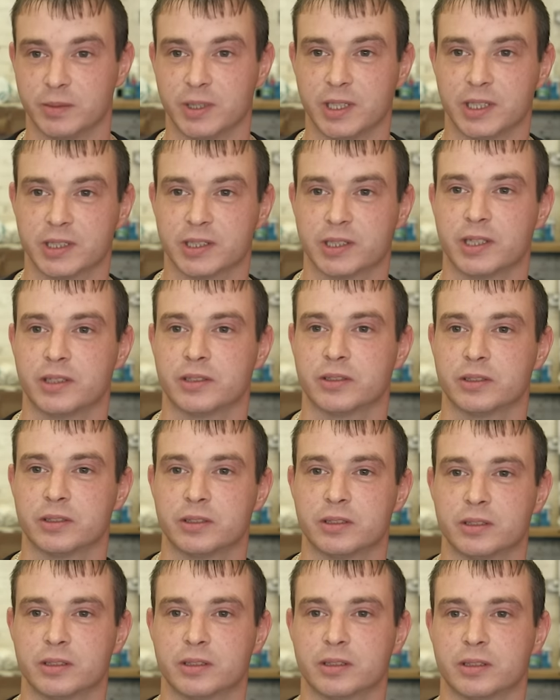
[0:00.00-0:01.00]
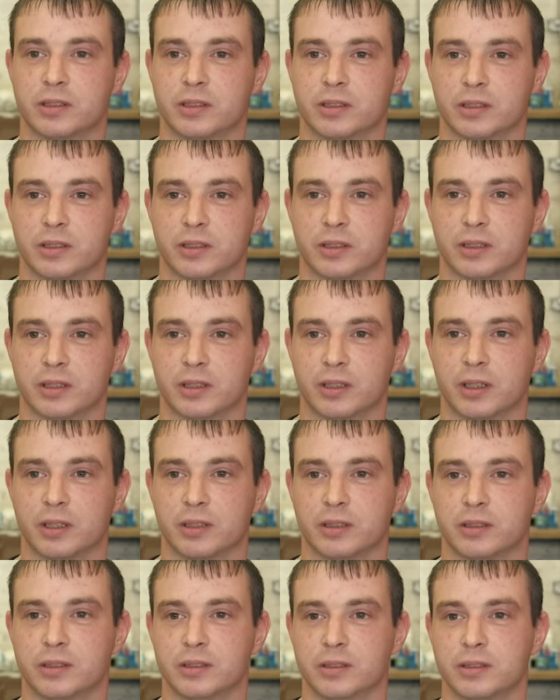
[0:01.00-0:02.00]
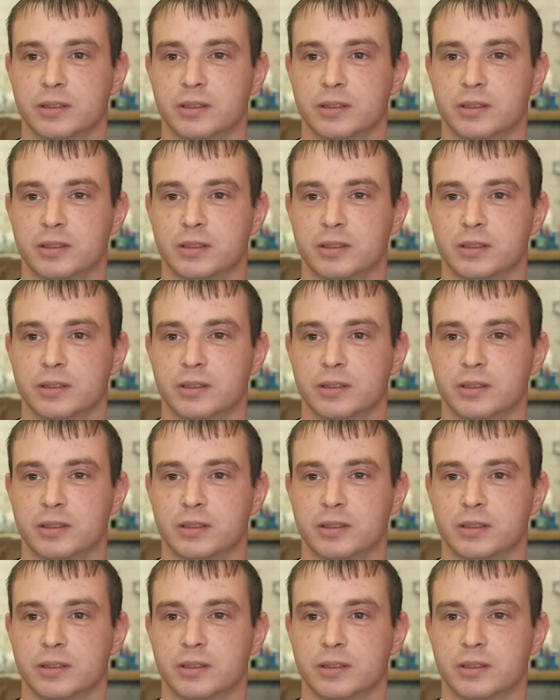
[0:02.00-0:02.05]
on my last sentence and